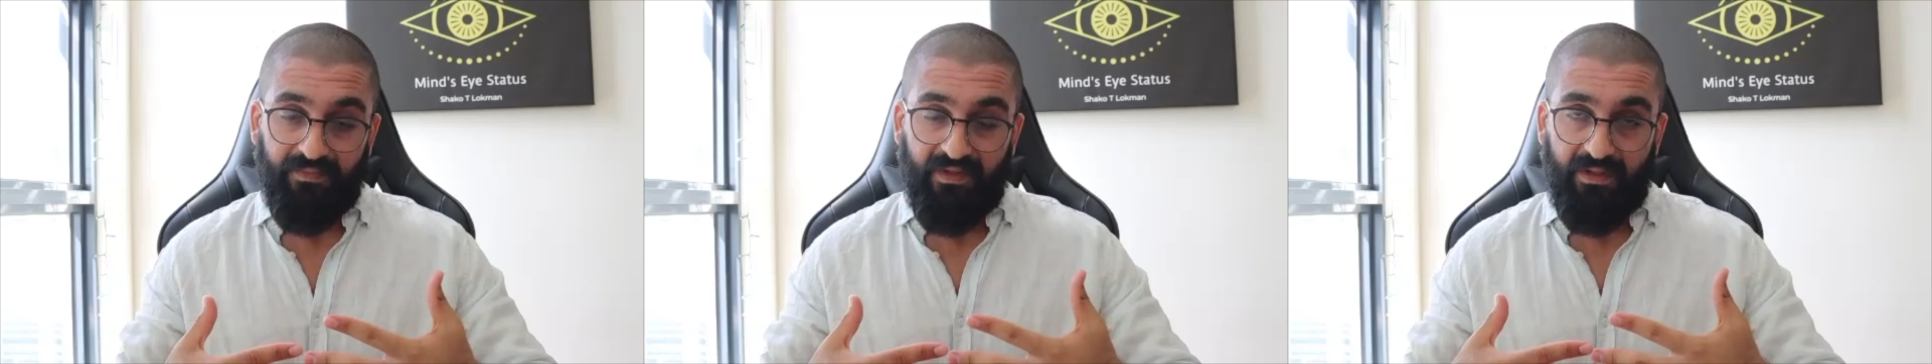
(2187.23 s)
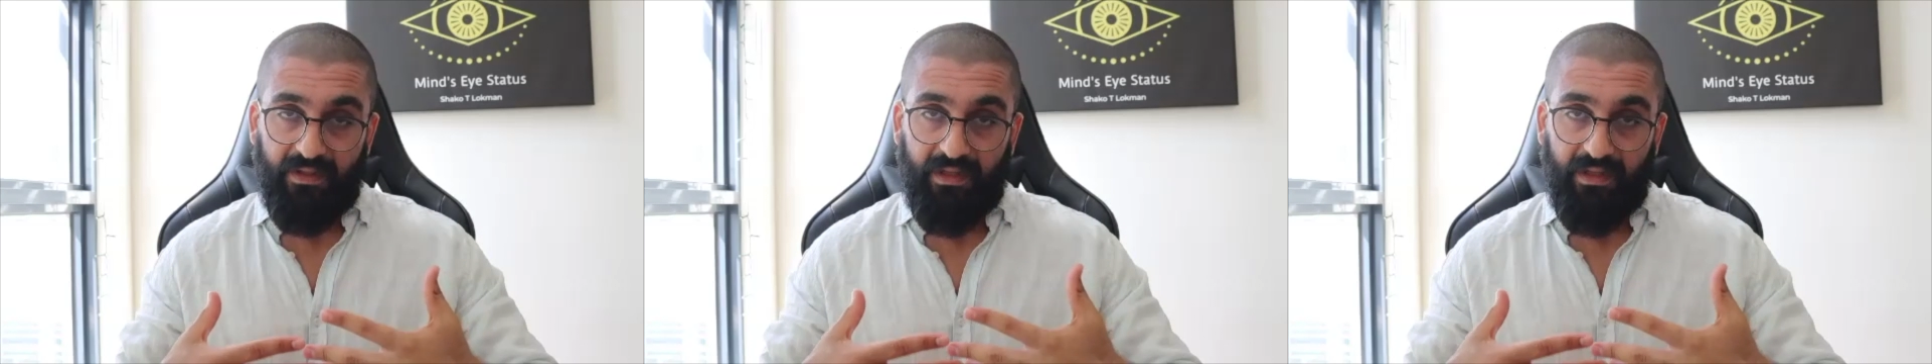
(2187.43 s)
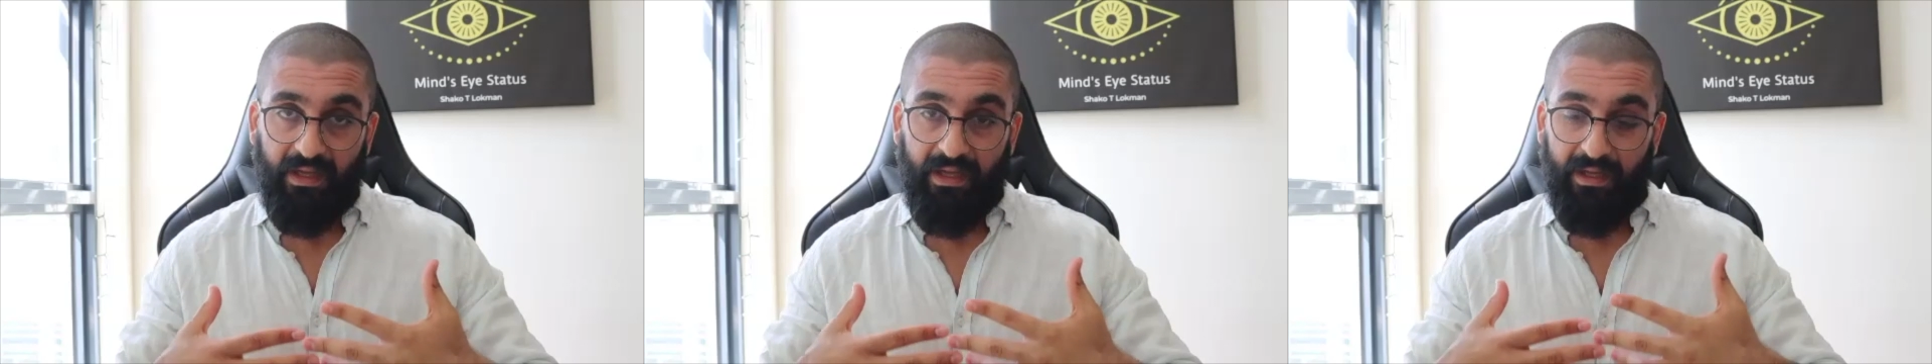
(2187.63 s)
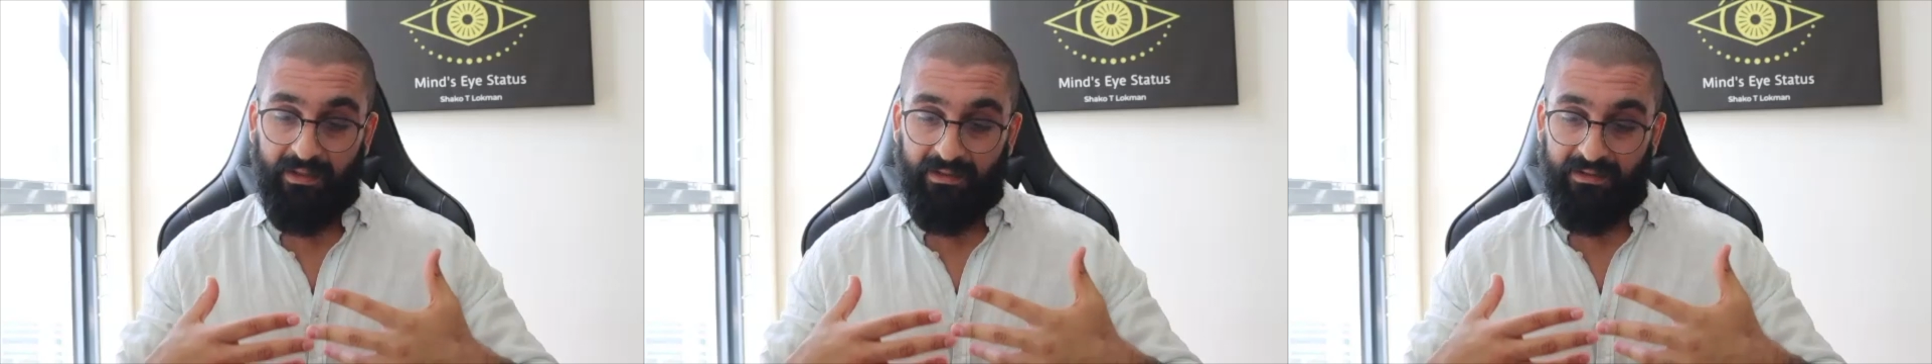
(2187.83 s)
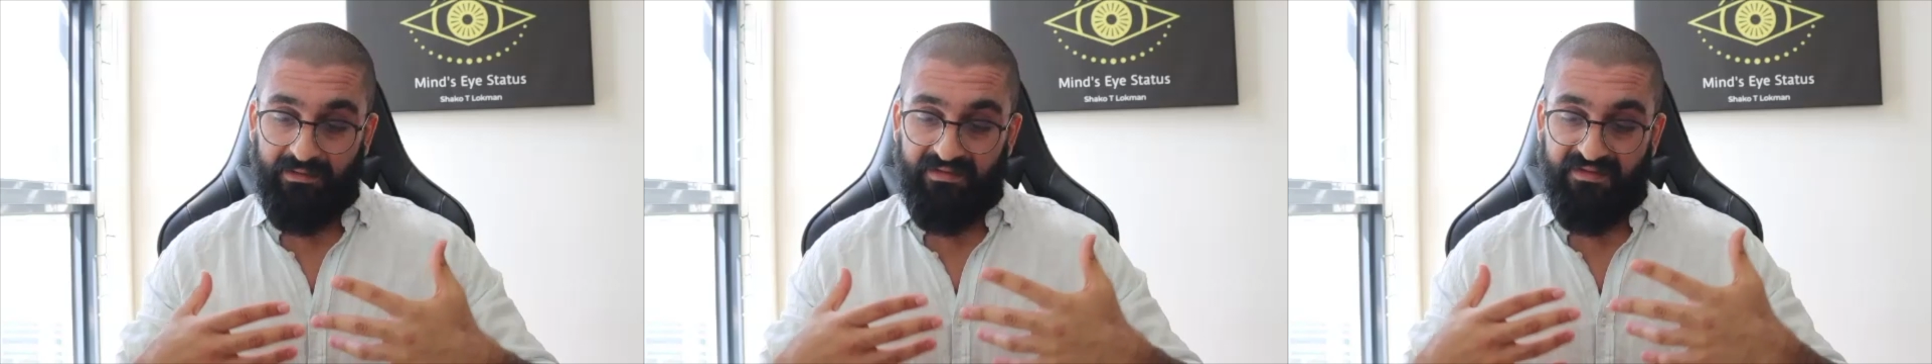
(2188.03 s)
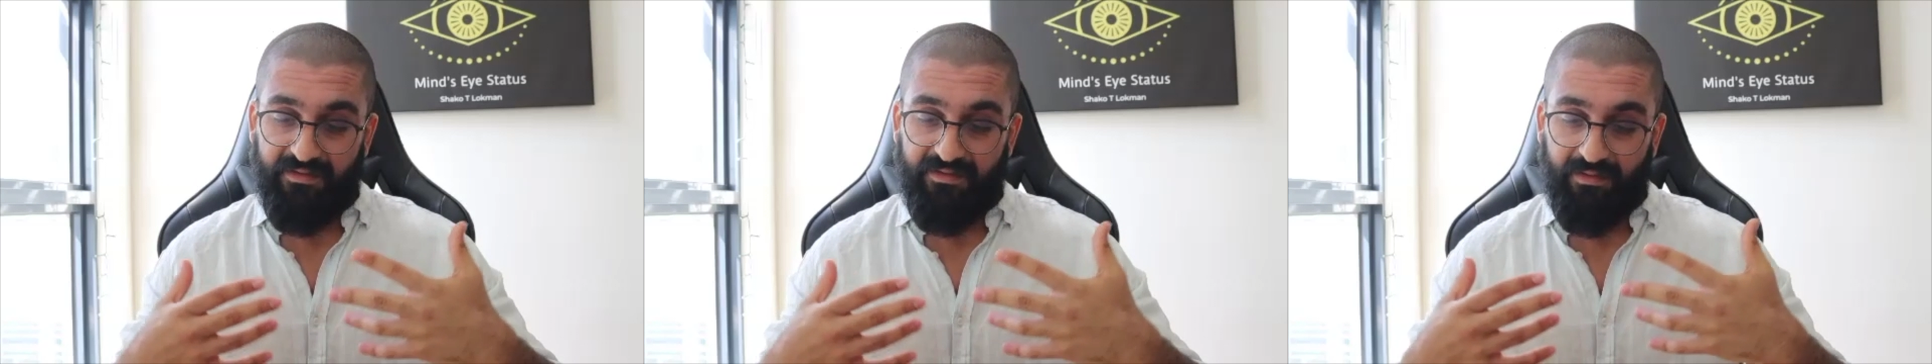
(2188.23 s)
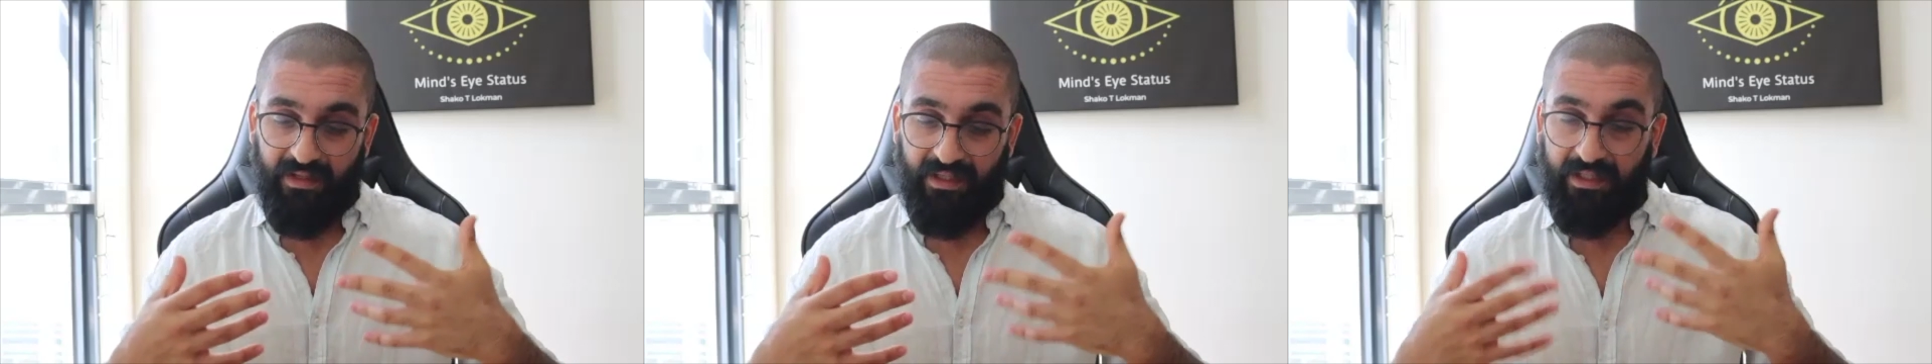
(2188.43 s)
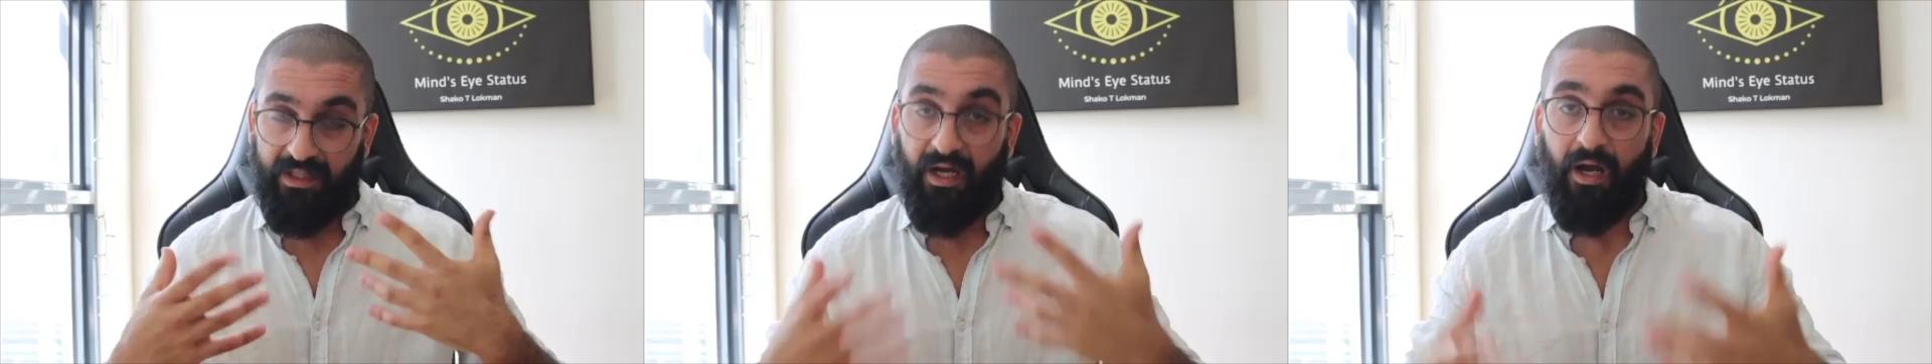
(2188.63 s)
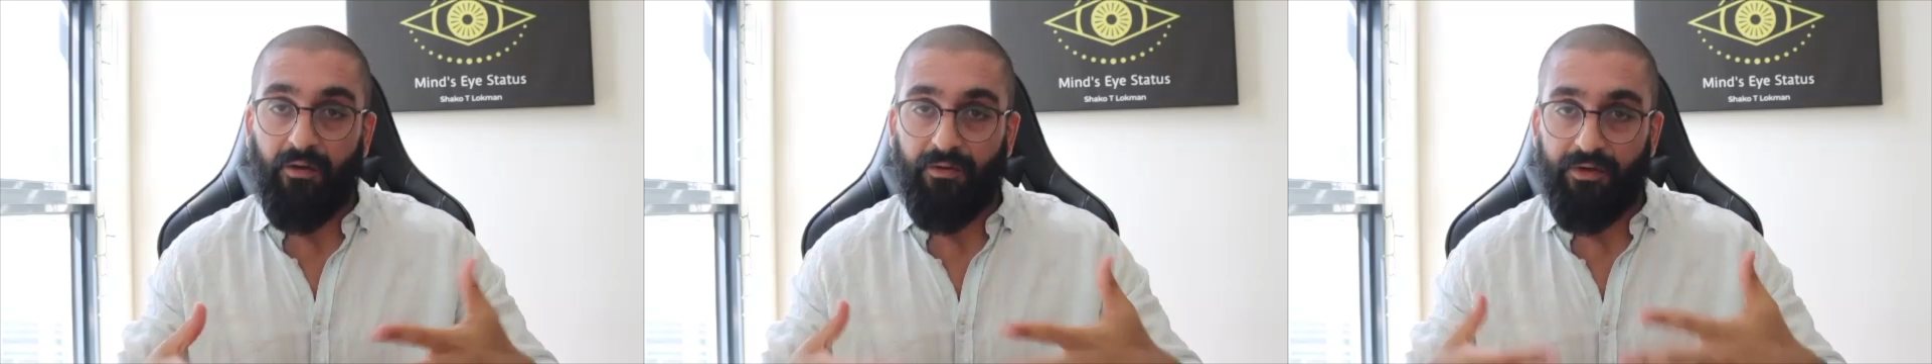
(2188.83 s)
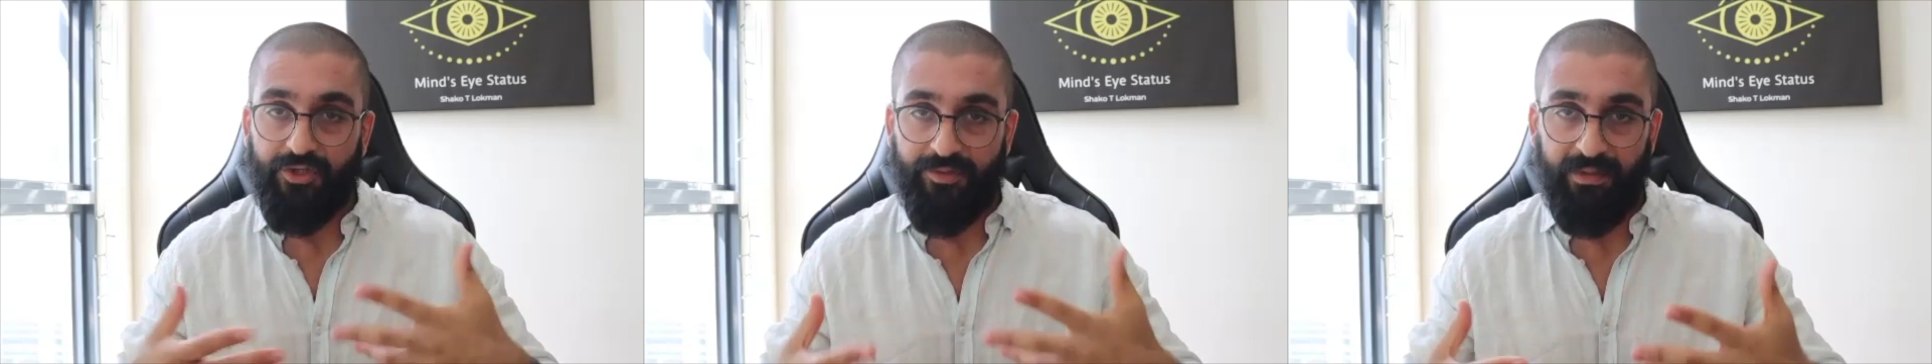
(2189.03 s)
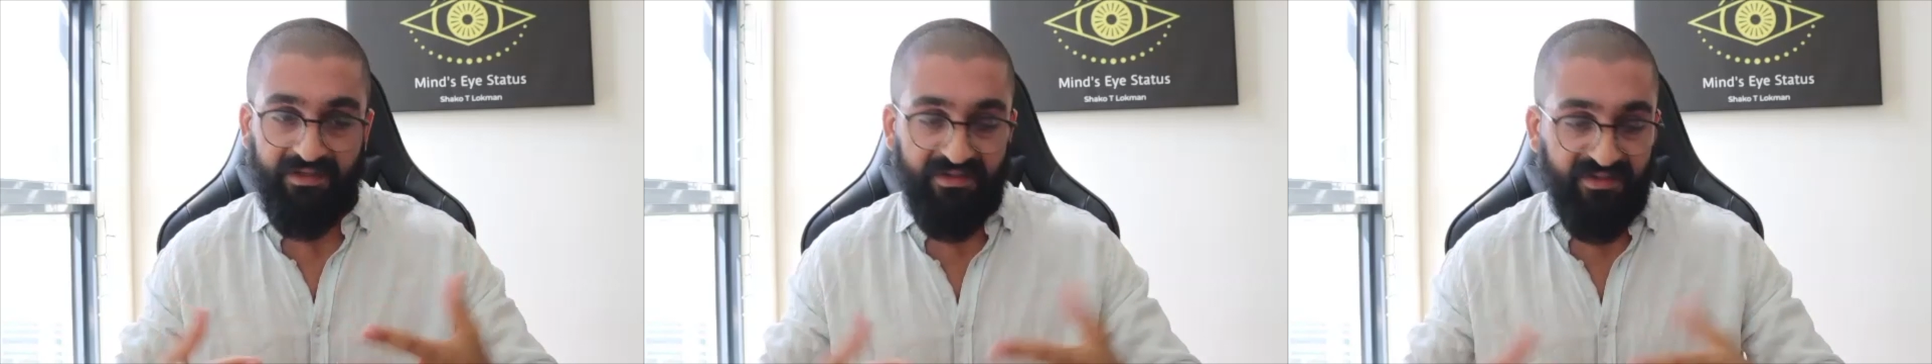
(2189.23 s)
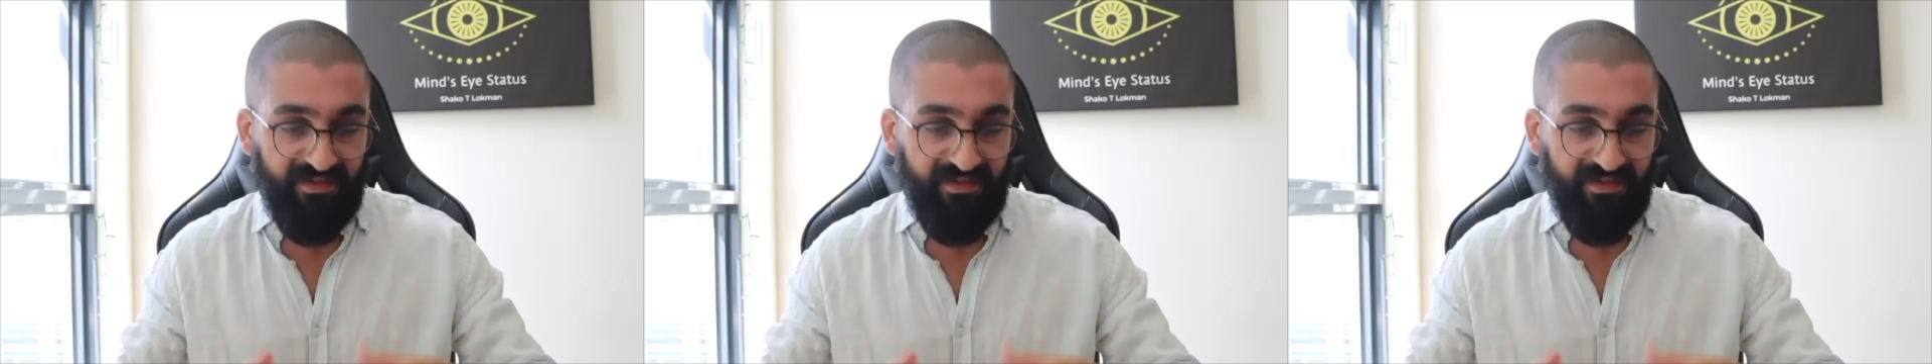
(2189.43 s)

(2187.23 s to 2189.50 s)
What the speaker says: and encouragement